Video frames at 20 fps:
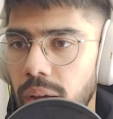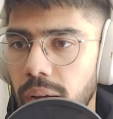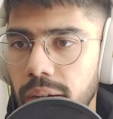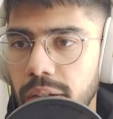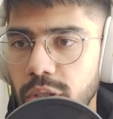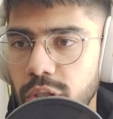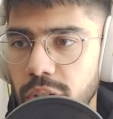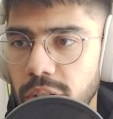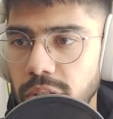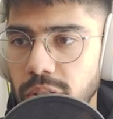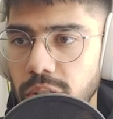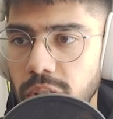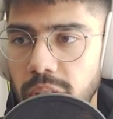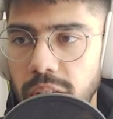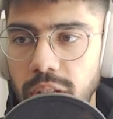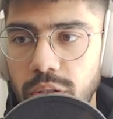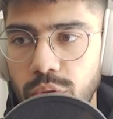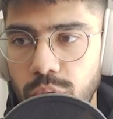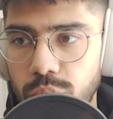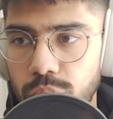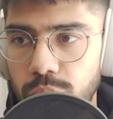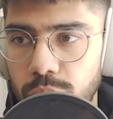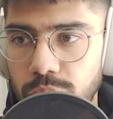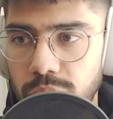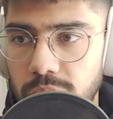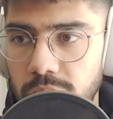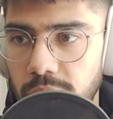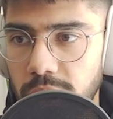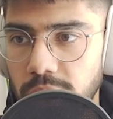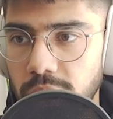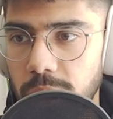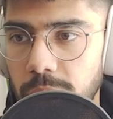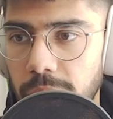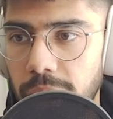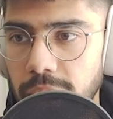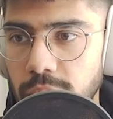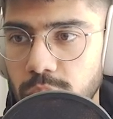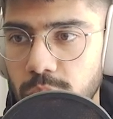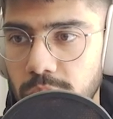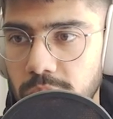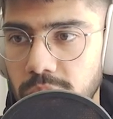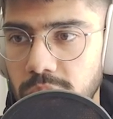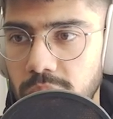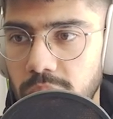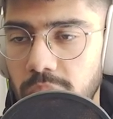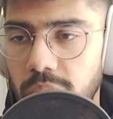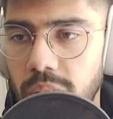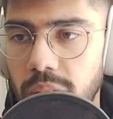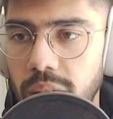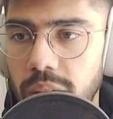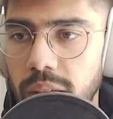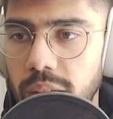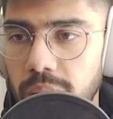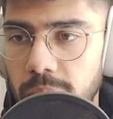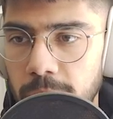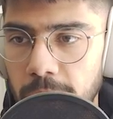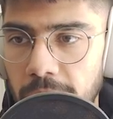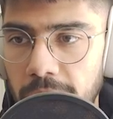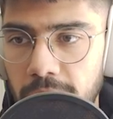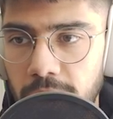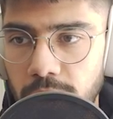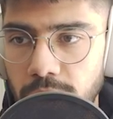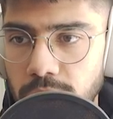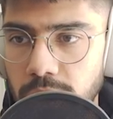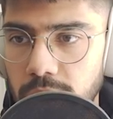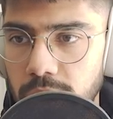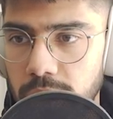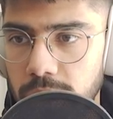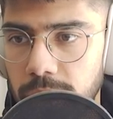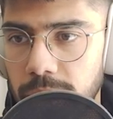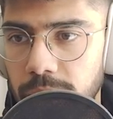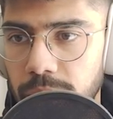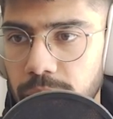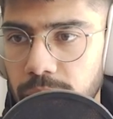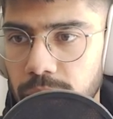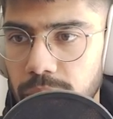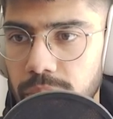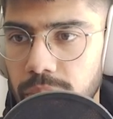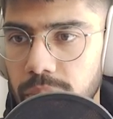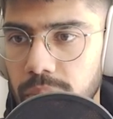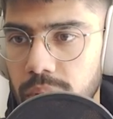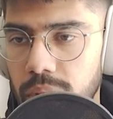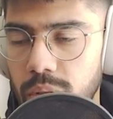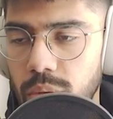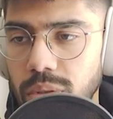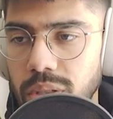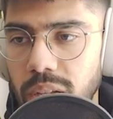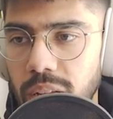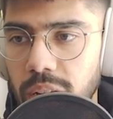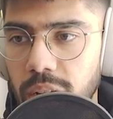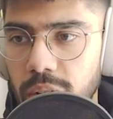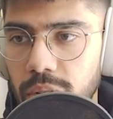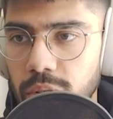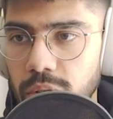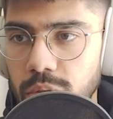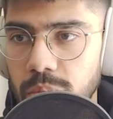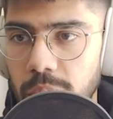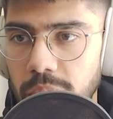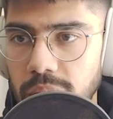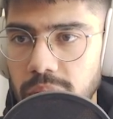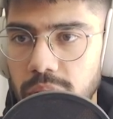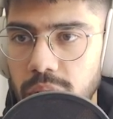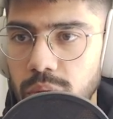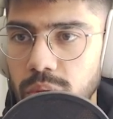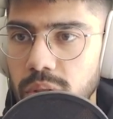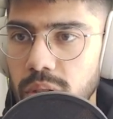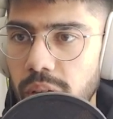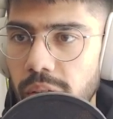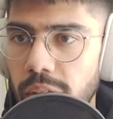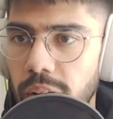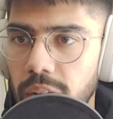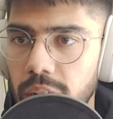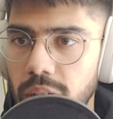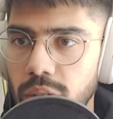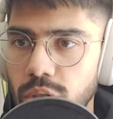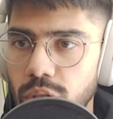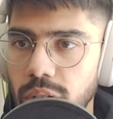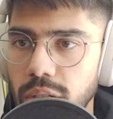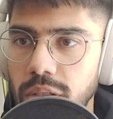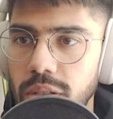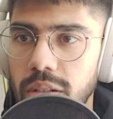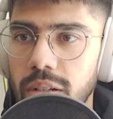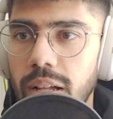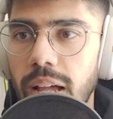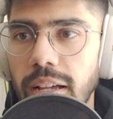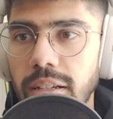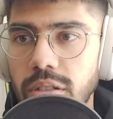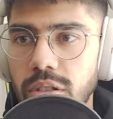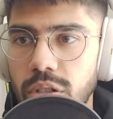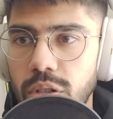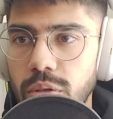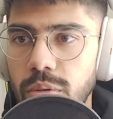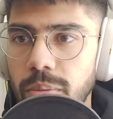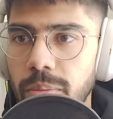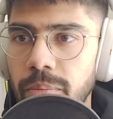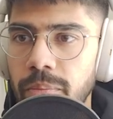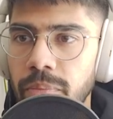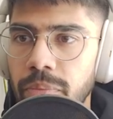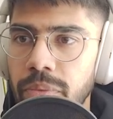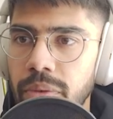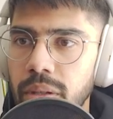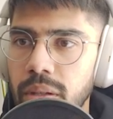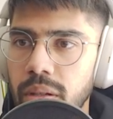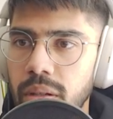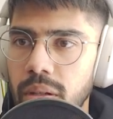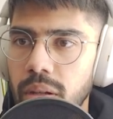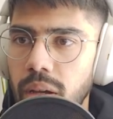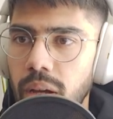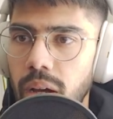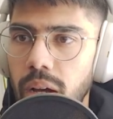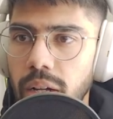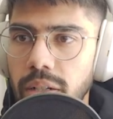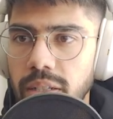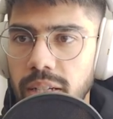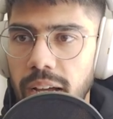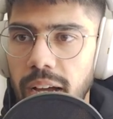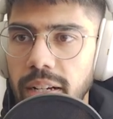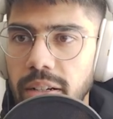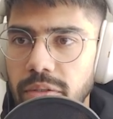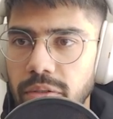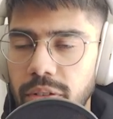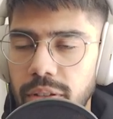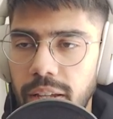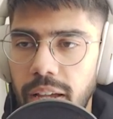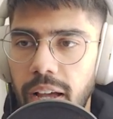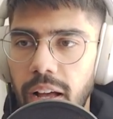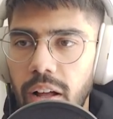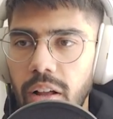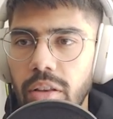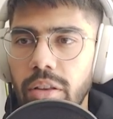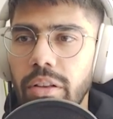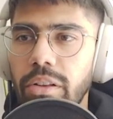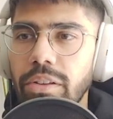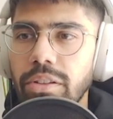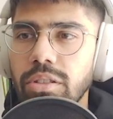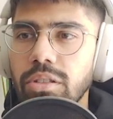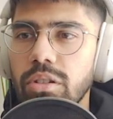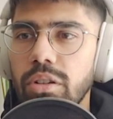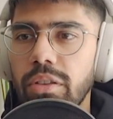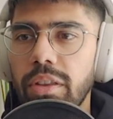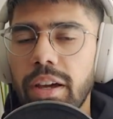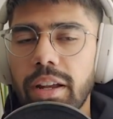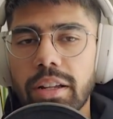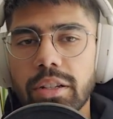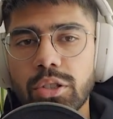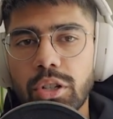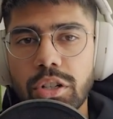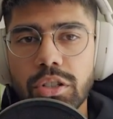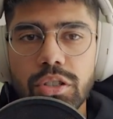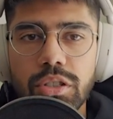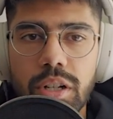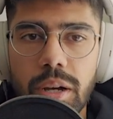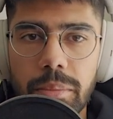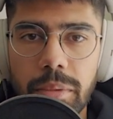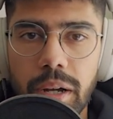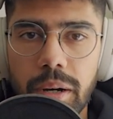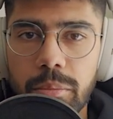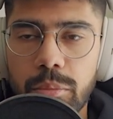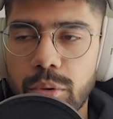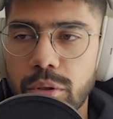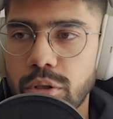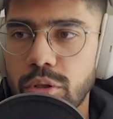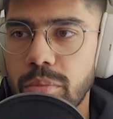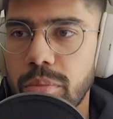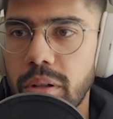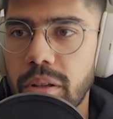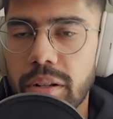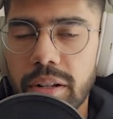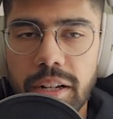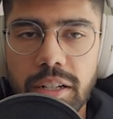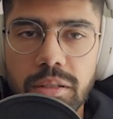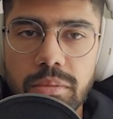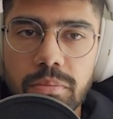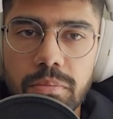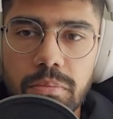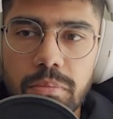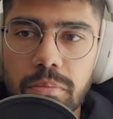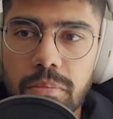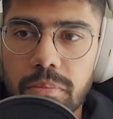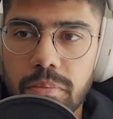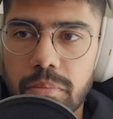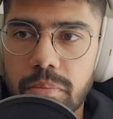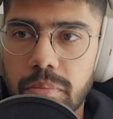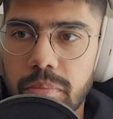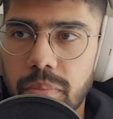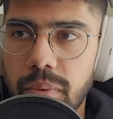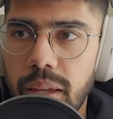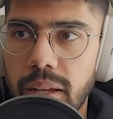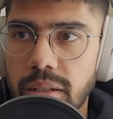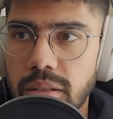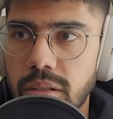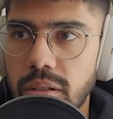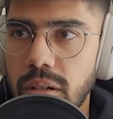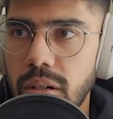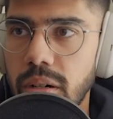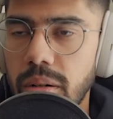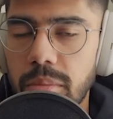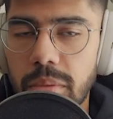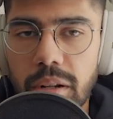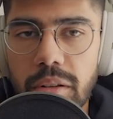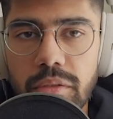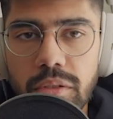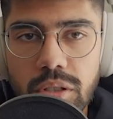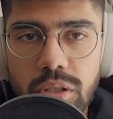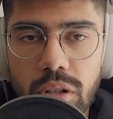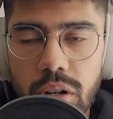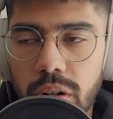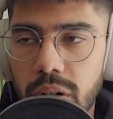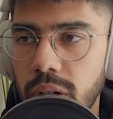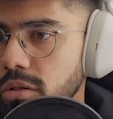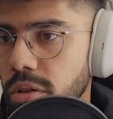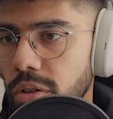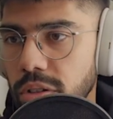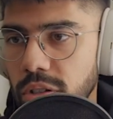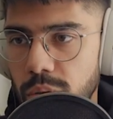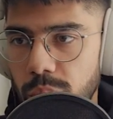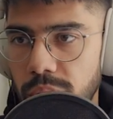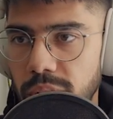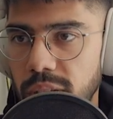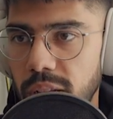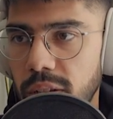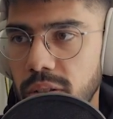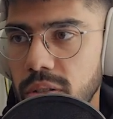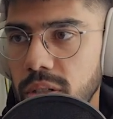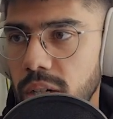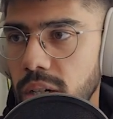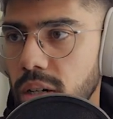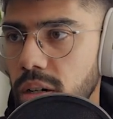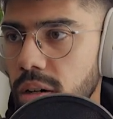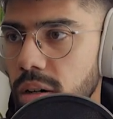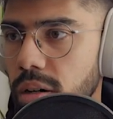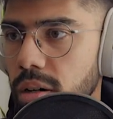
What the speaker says: I'm going to change these root notes here to match what's in the background. So it's hitting on those bass notes. And then I'm going to change these last two to kind of tell the listener that a change is coming up, which will be the next beat of the song. So this is what it sounds like.